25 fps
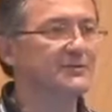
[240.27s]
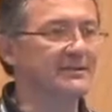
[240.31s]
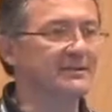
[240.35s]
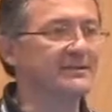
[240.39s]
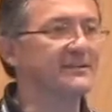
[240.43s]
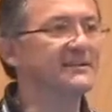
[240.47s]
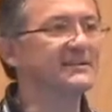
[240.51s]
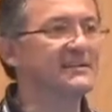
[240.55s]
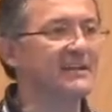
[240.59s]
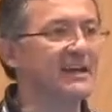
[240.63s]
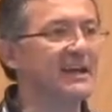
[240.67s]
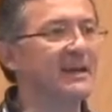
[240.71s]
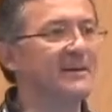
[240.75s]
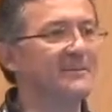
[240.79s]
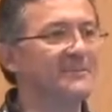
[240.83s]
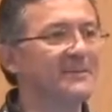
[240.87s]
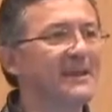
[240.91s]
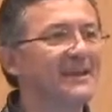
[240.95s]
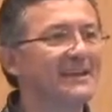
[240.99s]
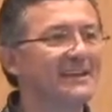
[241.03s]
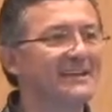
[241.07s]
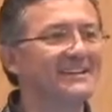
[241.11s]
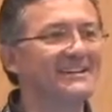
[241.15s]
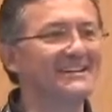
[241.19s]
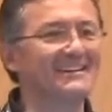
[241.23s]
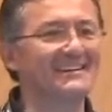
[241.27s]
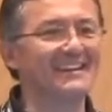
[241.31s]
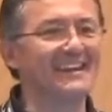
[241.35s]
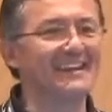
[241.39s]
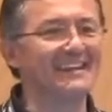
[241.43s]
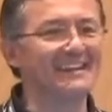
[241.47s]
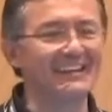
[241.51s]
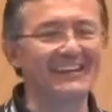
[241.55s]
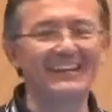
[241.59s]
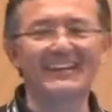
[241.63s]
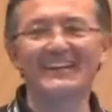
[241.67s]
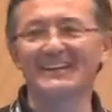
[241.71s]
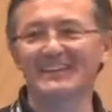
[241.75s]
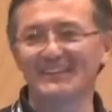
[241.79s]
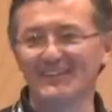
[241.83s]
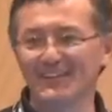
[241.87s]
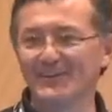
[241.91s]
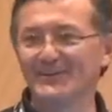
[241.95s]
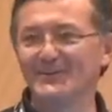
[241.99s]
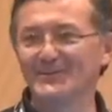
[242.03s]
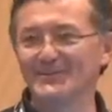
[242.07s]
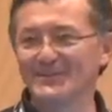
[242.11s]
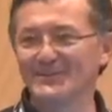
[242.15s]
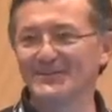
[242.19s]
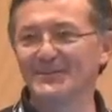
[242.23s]
of the time they can get
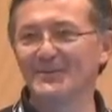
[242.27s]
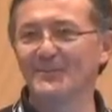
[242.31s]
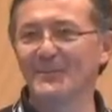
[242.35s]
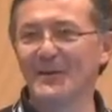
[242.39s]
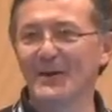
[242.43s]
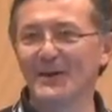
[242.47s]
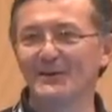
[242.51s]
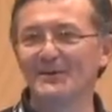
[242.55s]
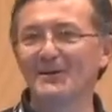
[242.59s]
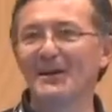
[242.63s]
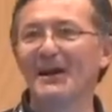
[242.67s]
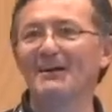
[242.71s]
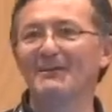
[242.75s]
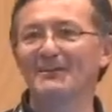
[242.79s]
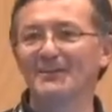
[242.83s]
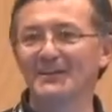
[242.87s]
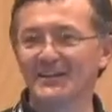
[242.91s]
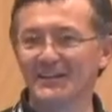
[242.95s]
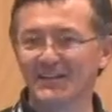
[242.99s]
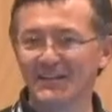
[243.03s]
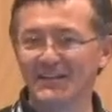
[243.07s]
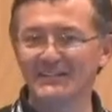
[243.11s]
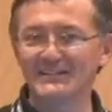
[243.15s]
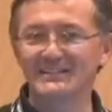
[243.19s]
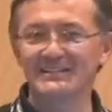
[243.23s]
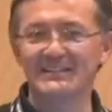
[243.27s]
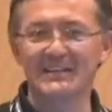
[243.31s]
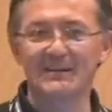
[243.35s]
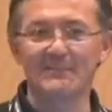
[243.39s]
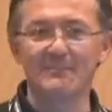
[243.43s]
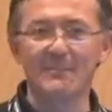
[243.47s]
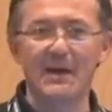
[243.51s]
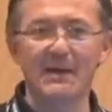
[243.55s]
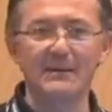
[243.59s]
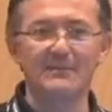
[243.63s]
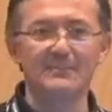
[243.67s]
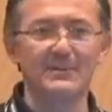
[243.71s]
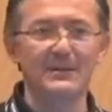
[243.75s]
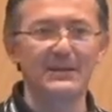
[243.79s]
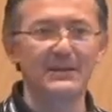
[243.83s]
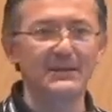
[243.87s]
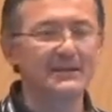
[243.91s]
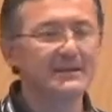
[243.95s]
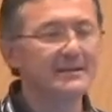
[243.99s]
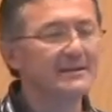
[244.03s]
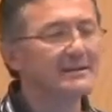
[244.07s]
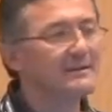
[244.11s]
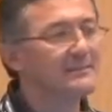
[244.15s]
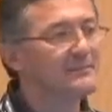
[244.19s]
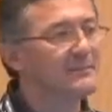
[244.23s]
those, no matter how concussed they might be.
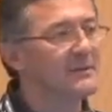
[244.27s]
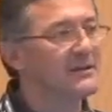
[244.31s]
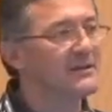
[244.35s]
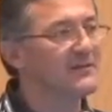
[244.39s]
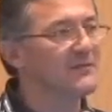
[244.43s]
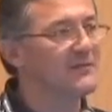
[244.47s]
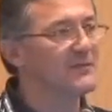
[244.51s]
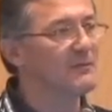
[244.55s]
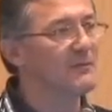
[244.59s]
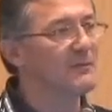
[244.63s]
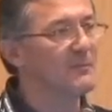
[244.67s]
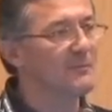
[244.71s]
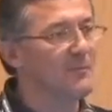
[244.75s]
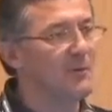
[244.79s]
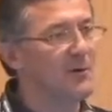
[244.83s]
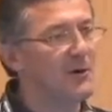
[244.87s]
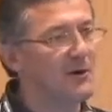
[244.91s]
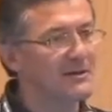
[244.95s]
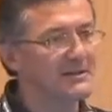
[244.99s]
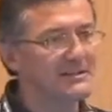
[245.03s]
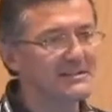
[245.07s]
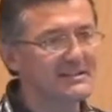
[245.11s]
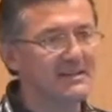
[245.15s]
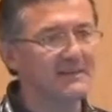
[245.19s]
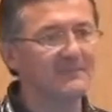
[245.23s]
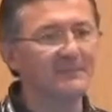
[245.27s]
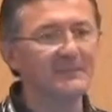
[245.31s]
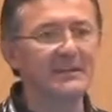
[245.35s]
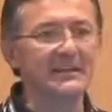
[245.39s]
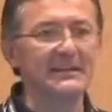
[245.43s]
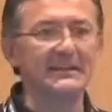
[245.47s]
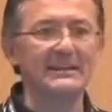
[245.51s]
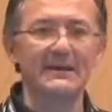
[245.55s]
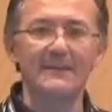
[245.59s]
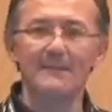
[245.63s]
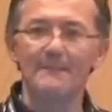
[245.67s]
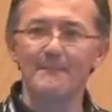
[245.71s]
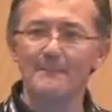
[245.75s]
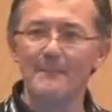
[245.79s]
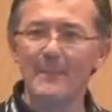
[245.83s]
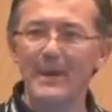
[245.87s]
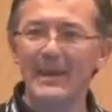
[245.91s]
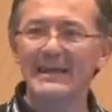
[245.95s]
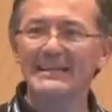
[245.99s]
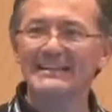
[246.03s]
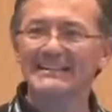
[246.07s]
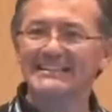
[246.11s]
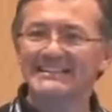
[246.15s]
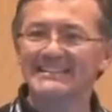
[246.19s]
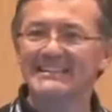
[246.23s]
But if you impart something that
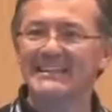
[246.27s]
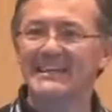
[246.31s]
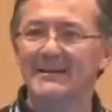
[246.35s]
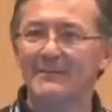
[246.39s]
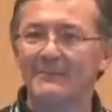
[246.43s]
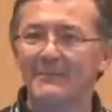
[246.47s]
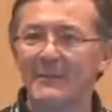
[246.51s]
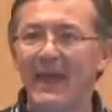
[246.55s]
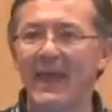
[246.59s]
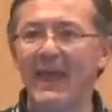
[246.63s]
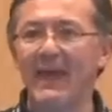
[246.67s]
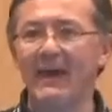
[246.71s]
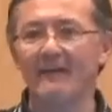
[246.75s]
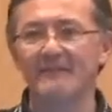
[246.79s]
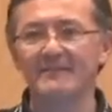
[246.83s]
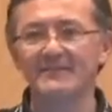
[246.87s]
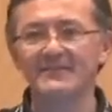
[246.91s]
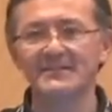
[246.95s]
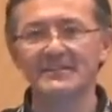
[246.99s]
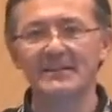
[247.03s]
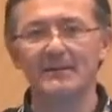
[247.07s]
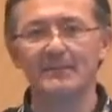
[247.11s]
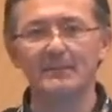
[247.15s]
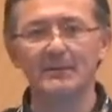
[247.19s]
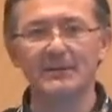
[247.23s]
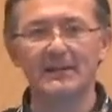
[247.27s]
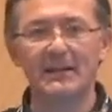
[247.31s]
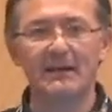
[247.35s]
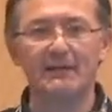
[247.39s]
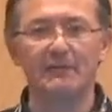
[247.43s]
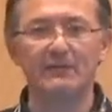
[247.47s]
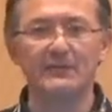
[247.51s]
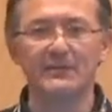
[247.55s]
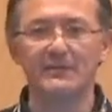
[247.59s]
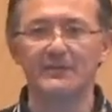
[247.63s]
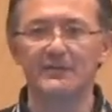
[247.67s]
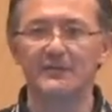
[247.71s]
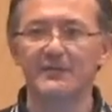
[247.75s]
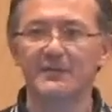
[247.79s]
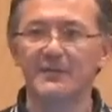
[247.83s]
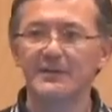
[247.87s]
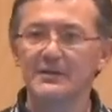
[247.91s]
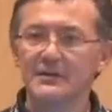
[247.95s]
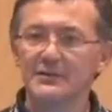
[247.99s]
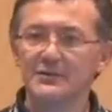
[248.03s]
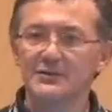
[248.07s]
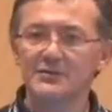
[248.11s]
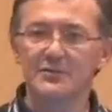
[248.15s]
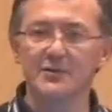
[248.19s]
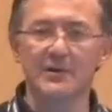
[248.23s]
makes them have some level
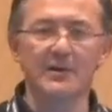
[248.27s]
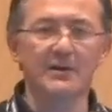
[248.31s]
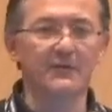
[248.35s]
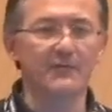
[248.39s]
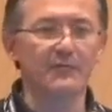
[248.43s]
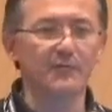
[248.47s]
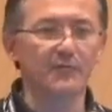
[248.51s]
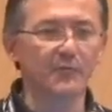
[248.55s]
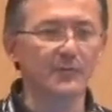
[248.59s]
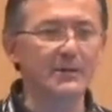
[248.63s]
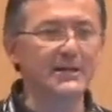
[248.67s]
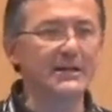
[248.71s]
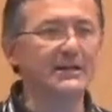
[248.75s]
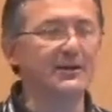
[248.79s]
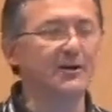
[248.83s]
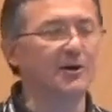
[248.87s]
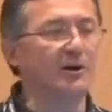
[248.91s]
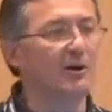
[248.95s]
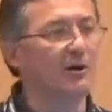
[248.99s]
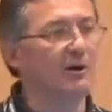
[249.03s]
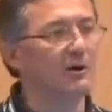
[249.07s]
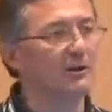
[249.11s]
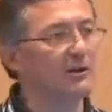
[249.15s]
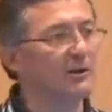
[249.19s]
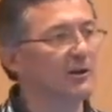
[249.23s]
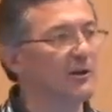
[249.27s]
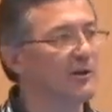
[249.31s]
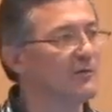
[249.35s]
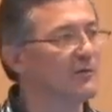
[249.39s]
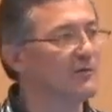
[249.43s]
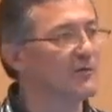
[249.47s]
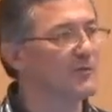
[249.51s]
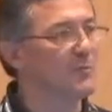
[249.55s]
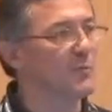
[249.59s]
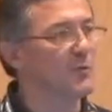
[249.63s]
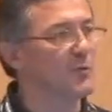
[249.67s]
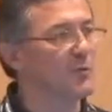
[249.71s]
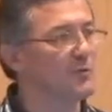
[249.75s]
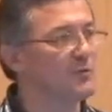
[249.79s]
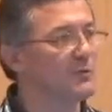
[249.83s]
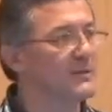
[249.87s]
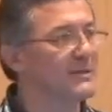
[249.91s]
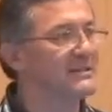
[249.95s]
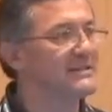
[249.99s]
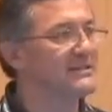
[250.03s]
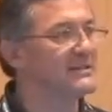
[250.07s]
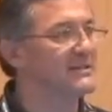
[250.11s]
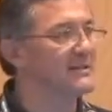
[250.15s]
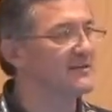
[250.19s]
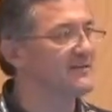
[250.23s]
of recall over more
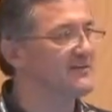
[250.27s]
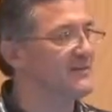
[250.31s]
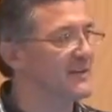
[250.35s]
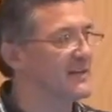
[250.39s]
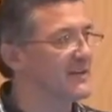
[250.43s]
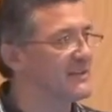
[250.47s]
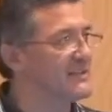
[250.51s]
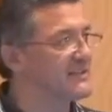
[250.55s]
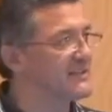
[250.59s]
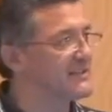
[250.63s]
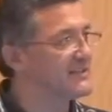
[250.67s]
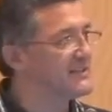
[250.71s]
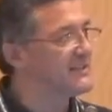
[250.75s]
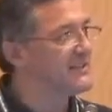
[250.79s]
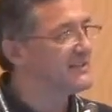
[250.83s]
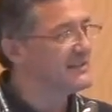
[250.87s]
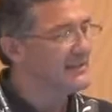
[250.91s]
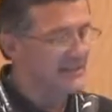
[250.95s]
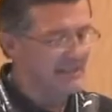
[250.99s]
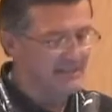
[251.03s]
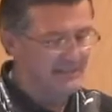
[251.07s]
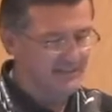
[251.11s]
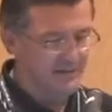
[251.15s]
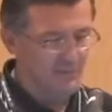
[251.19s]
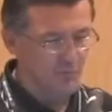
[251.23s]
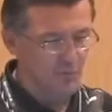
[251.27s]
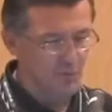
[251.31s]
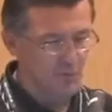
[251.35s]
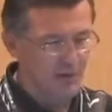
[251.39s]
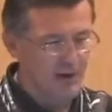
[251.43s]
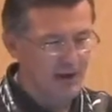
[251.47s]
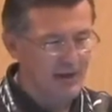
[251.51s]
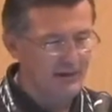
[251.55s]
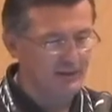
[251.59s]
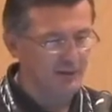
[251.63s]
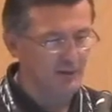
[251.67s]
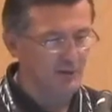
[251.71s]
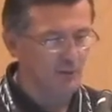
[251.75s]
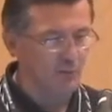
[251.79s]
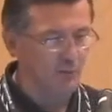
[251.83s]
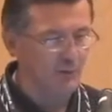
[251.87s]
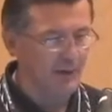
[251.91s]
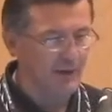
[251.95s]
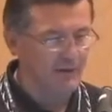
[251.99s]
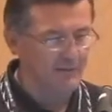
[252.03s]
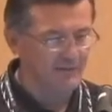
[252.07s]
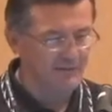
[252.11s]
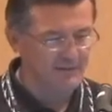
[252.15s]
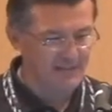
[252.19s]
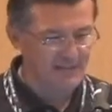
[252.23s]
recent events, it's a more accurate
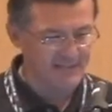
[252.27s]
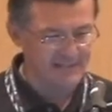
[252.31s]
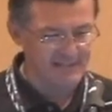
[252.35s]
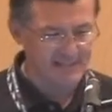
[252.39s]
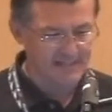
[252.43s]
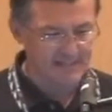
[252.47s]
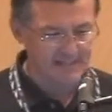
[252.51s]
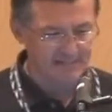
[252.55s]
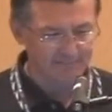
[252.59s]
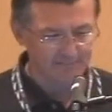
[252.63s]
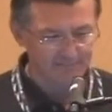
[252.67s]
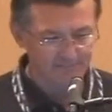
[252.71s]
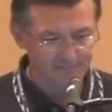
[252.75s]
way of testing.